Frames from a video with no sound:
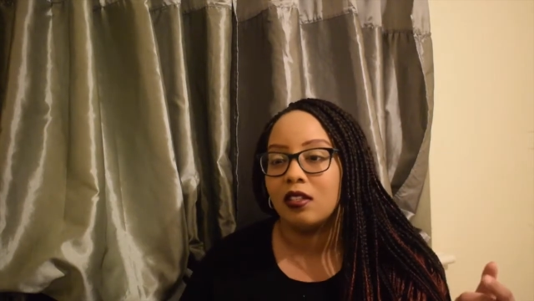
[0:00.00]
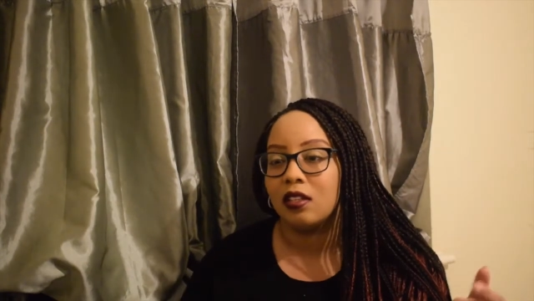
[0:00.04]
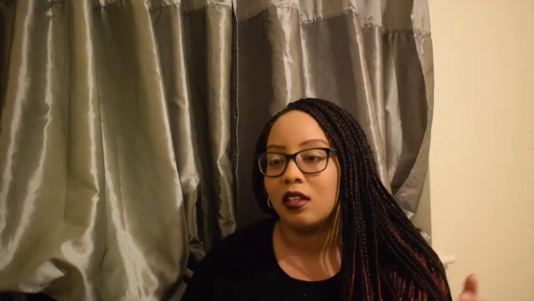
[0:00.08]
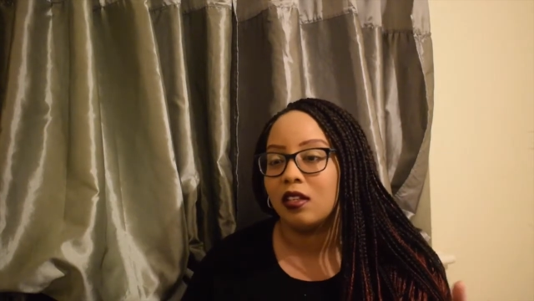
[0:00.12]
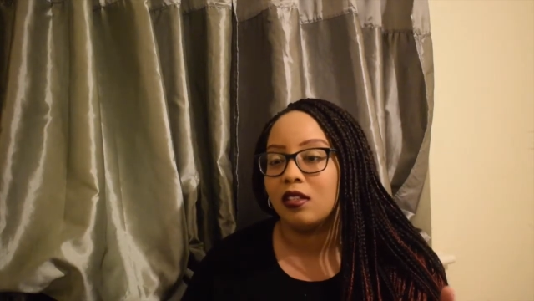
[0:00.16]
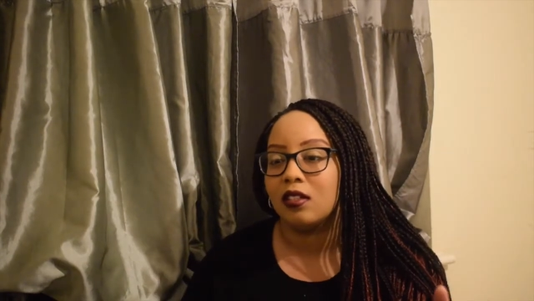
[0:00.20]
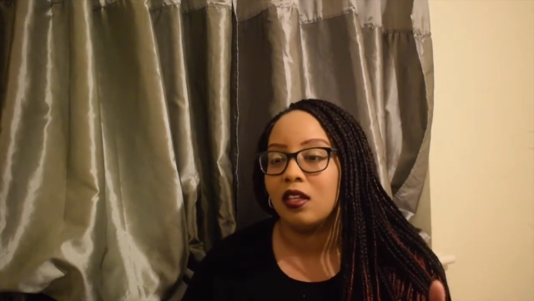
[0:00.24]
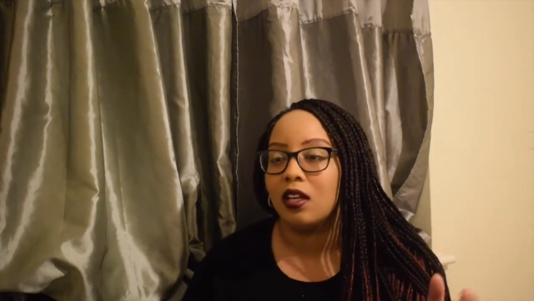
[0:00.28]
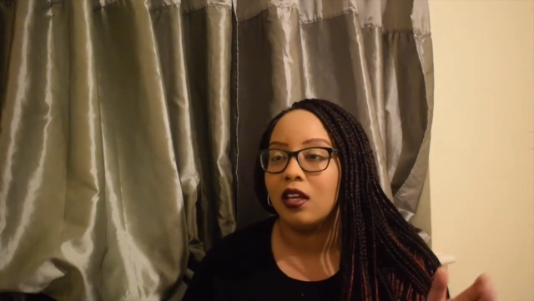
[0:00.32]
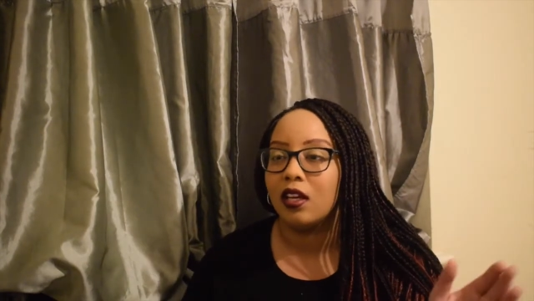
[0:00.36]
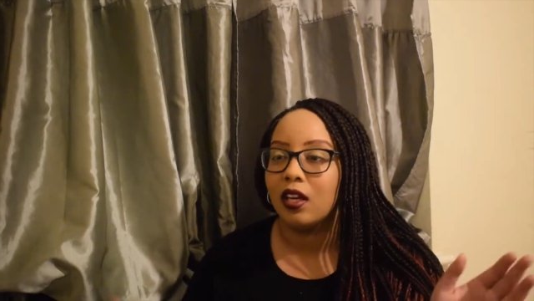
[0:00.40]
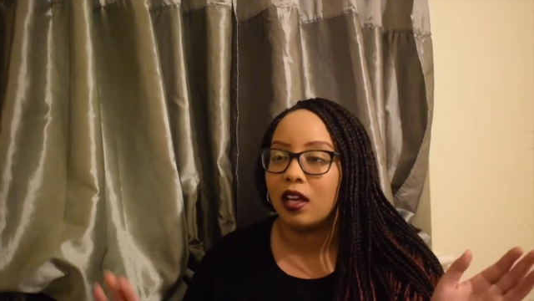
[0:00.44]
And I
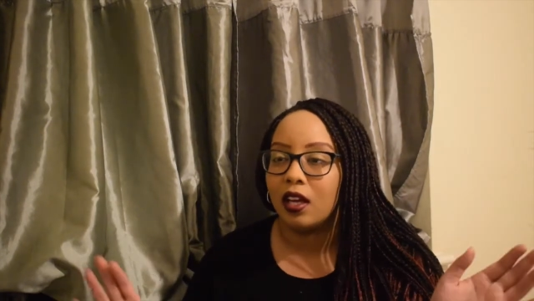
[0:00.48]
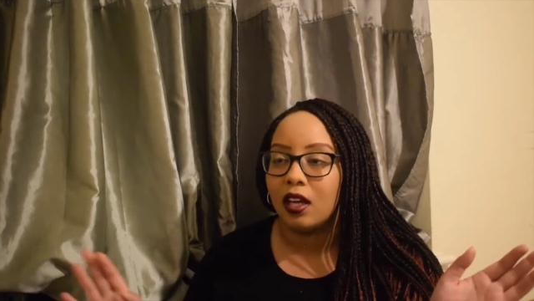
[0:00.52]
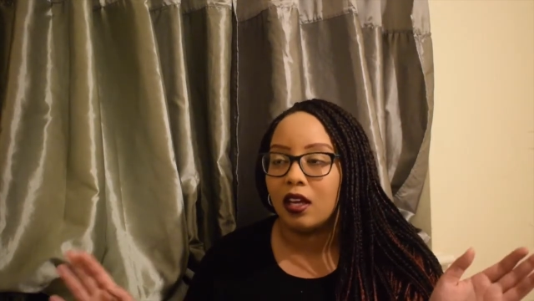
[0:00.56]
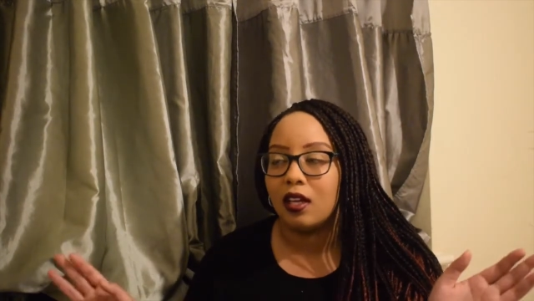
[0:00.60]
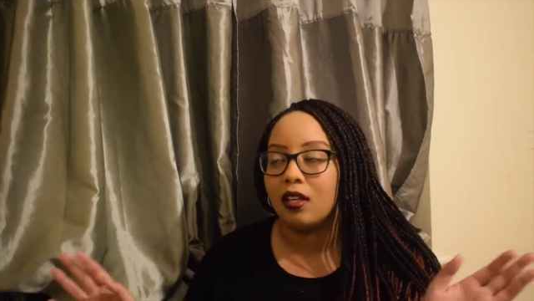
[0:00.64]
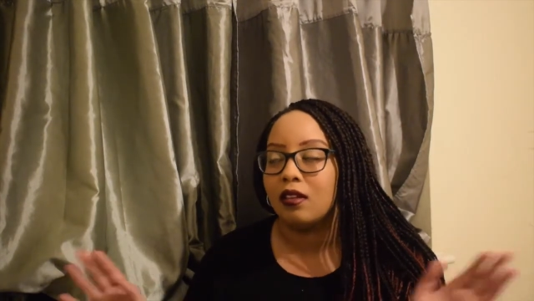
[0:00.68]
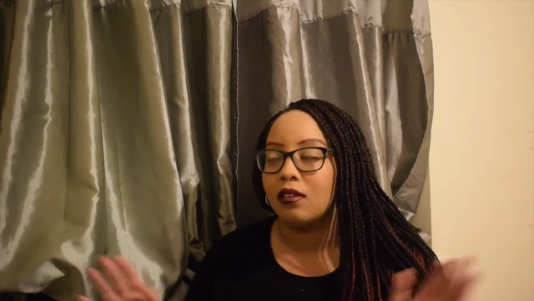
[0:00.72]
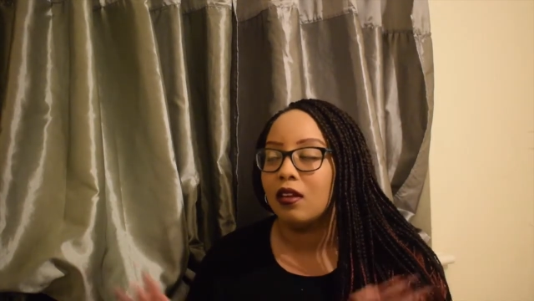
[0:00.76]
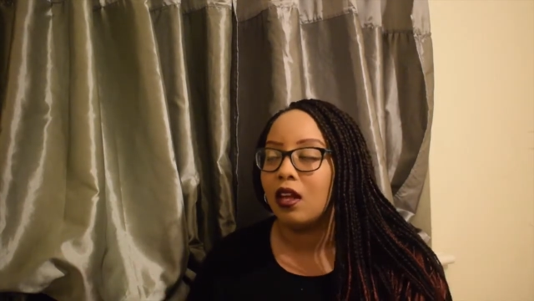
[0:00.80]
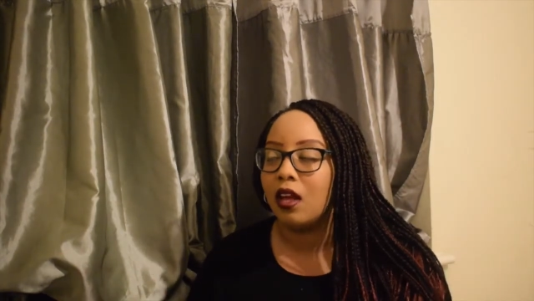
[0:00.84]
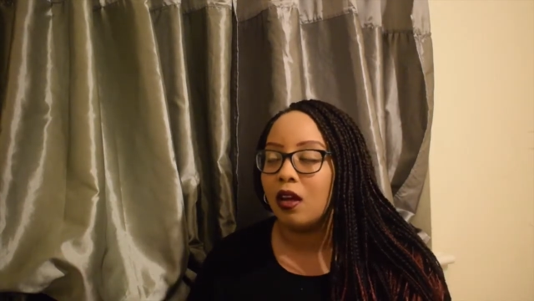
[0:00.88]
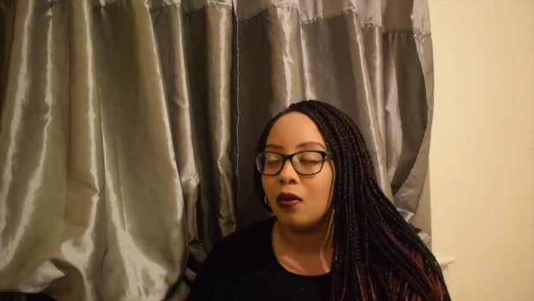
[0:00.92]
was like,
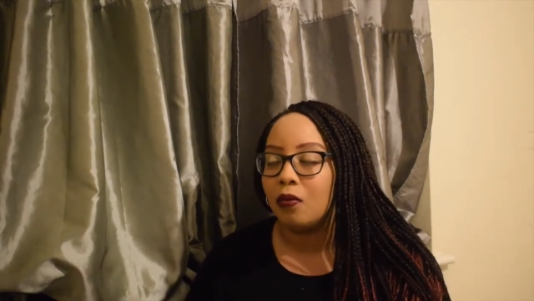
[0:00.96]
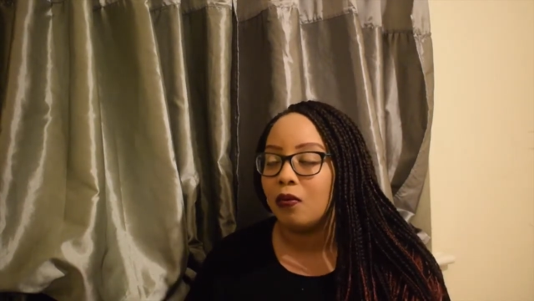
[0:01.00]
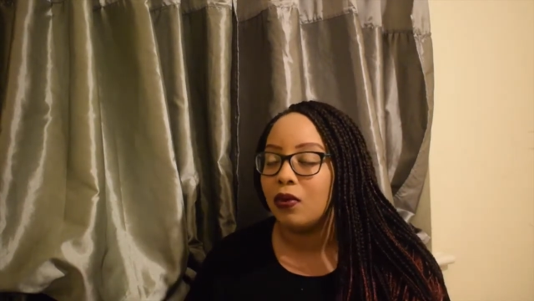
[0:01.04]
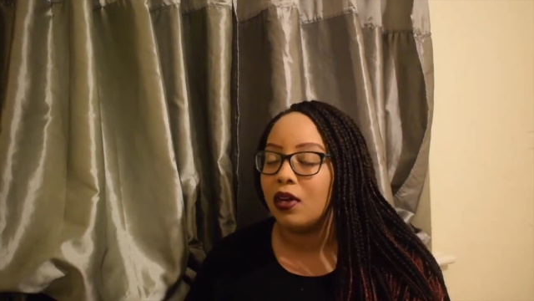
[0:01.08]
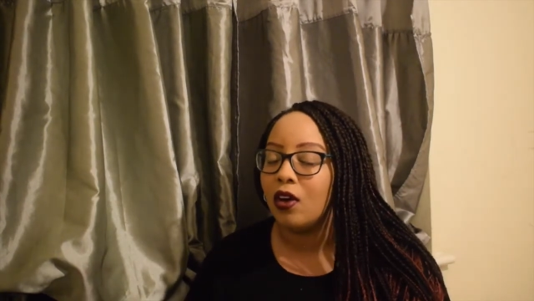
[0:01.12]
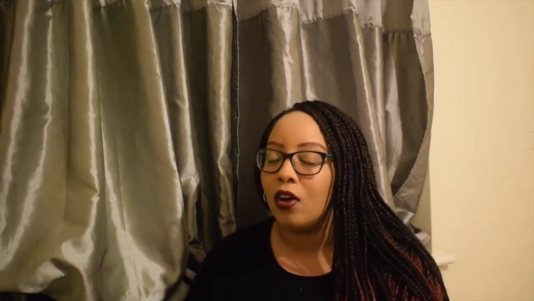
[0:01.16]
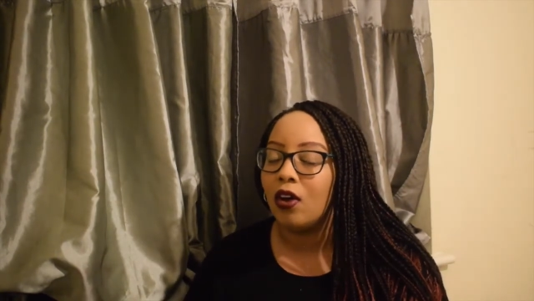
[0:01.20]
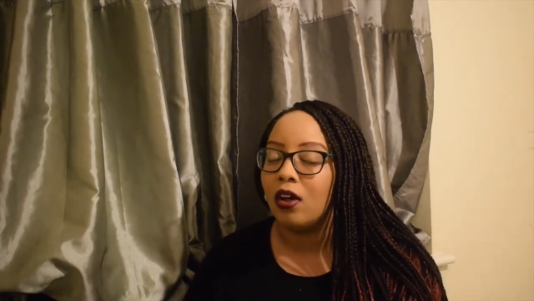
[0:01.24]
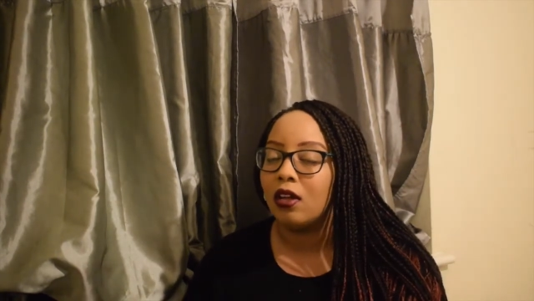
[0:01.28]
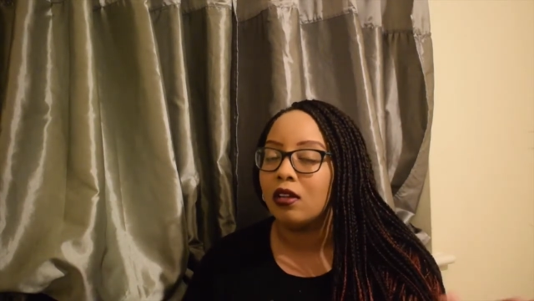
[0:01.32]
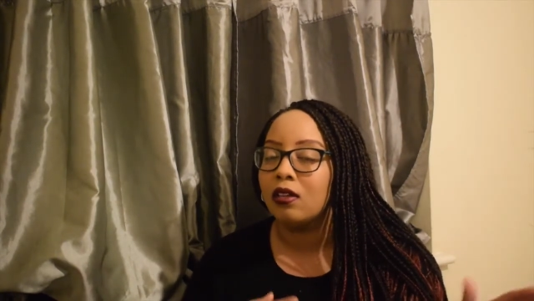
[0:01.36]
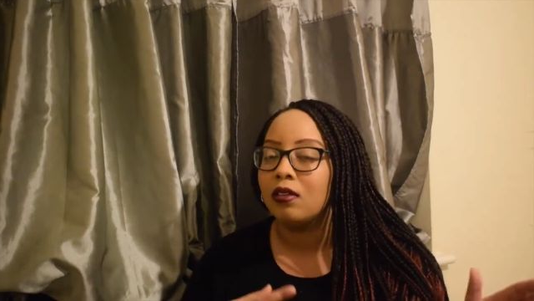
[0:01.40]
okay, like, we
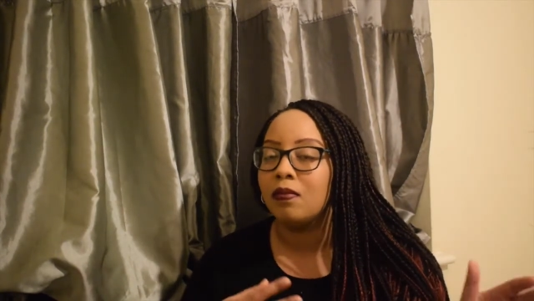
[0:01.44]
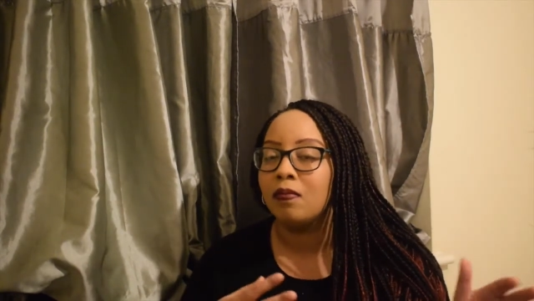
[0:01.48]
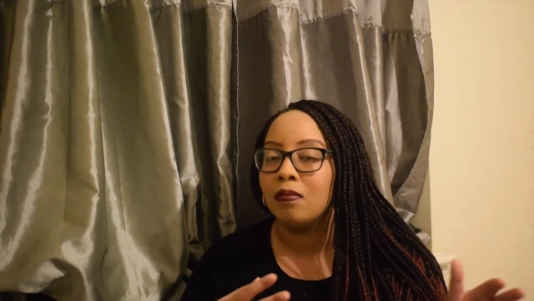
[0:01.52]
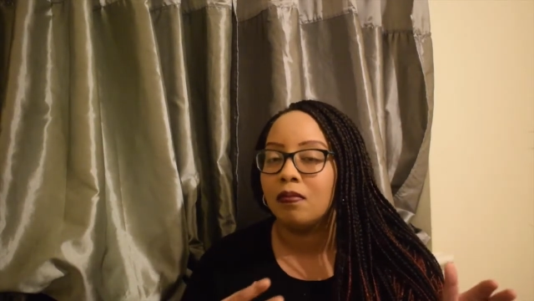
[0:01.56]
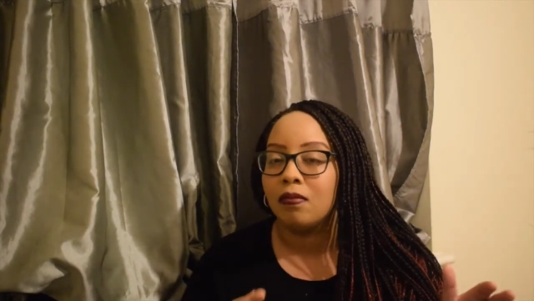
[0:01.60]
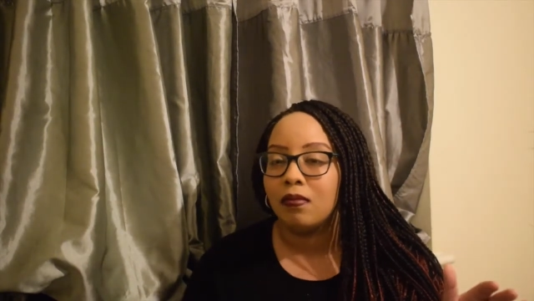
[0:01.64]
can't